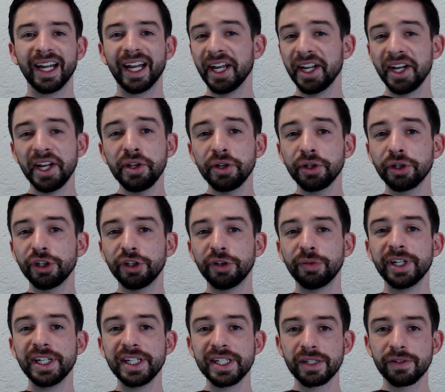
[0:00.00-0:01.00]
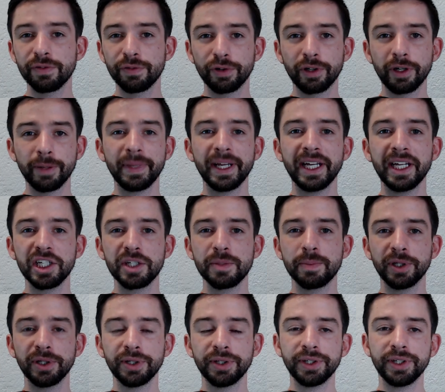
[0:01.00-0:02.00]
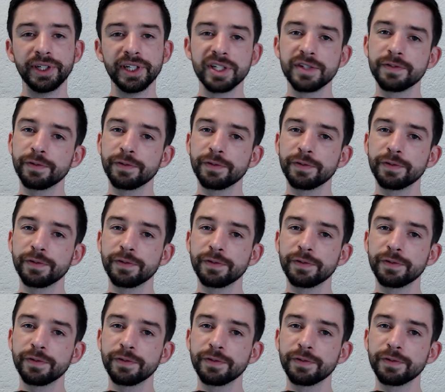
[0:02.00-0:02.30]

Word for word: Another good reason for a page builder is